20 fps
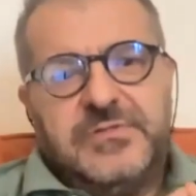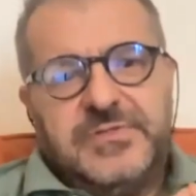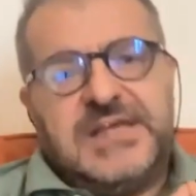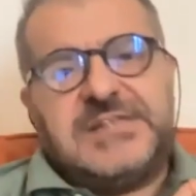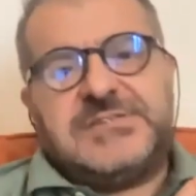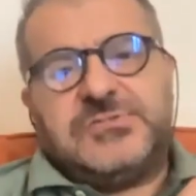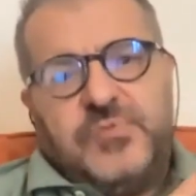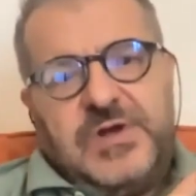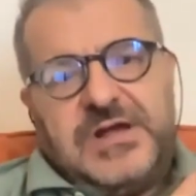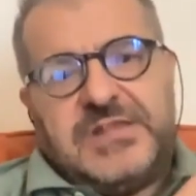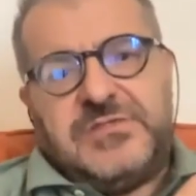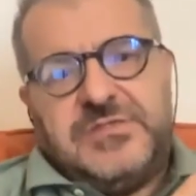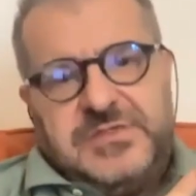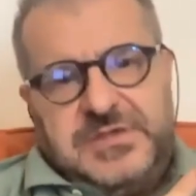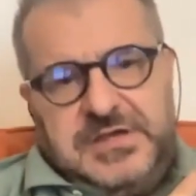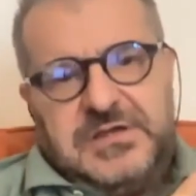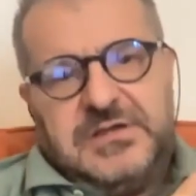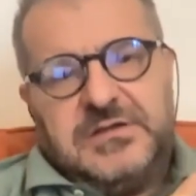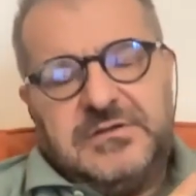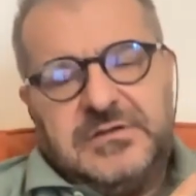That's one
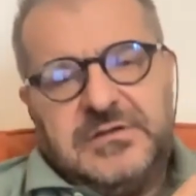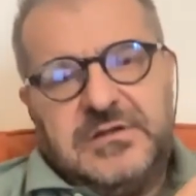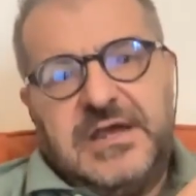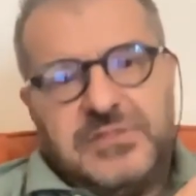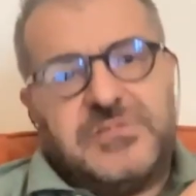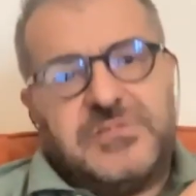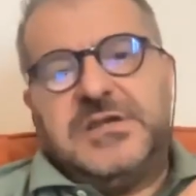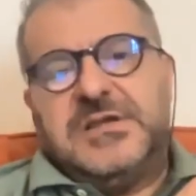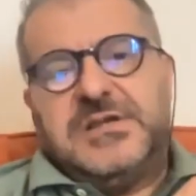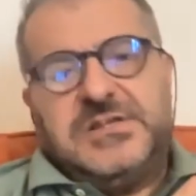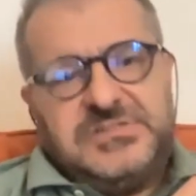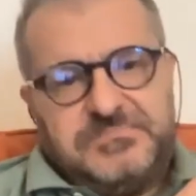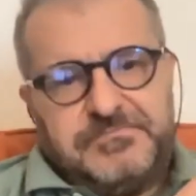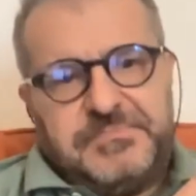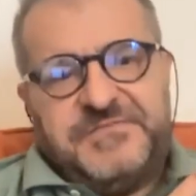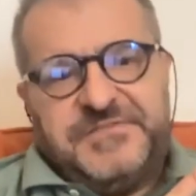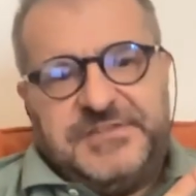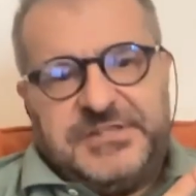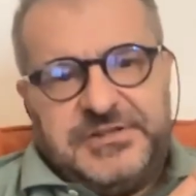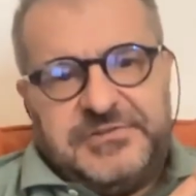thing I think is
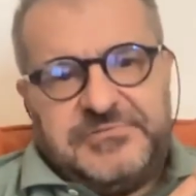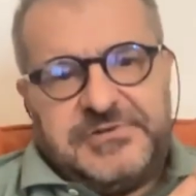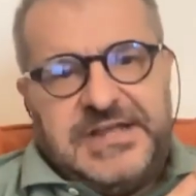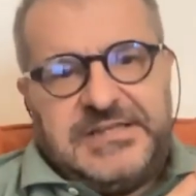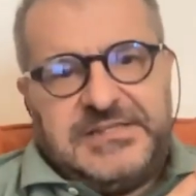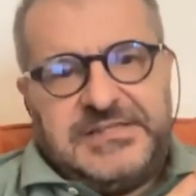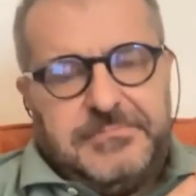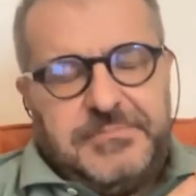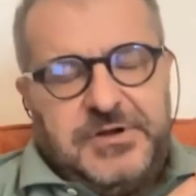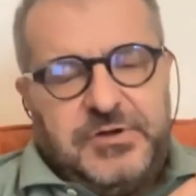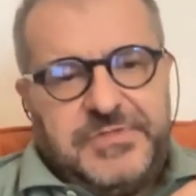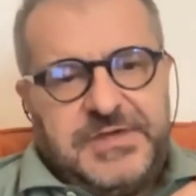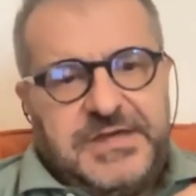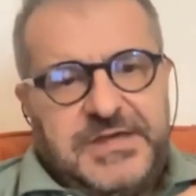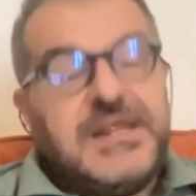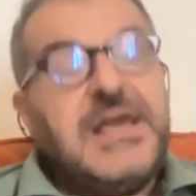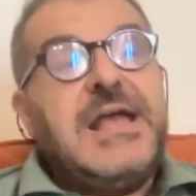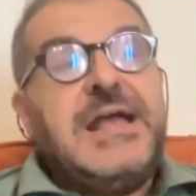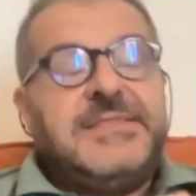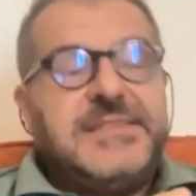perfectly right about
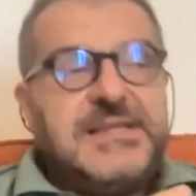that.